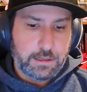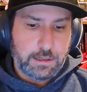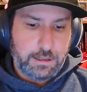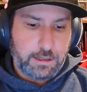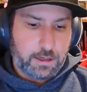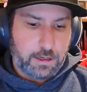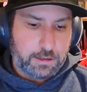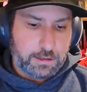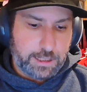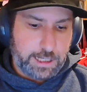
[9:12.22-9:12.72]

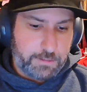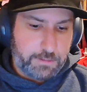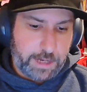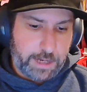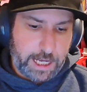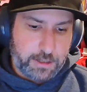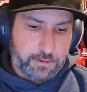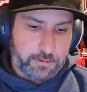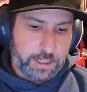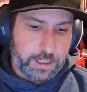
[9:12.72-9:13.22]
Liam
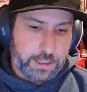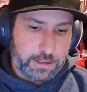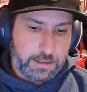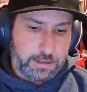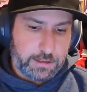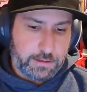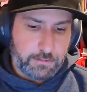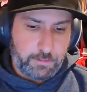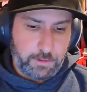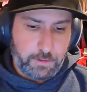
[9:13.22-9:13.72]
Henry,
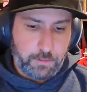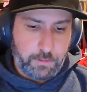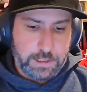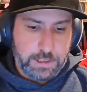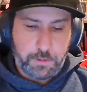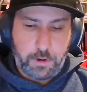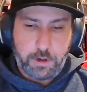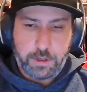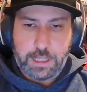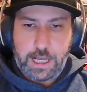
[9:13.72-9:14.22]
we
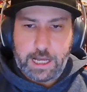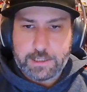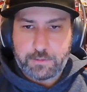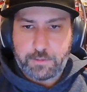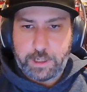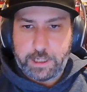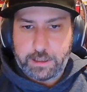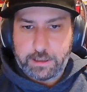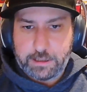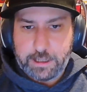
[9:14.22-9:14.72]
spoke last
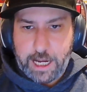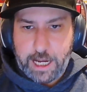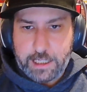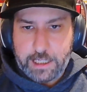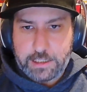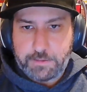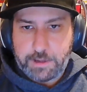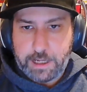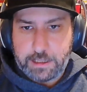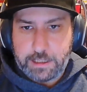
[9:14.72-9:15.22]
week,
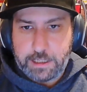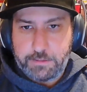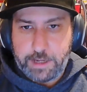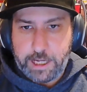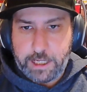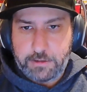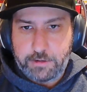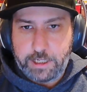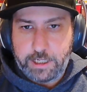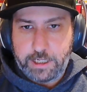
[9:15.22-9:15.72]
about Liam
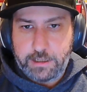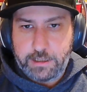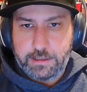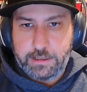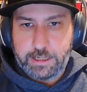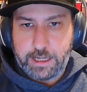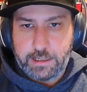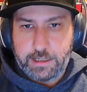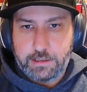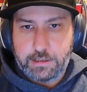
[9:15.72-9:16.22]
Henry
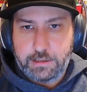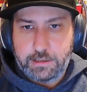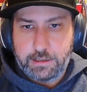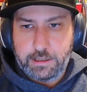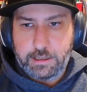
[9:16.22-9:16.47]
and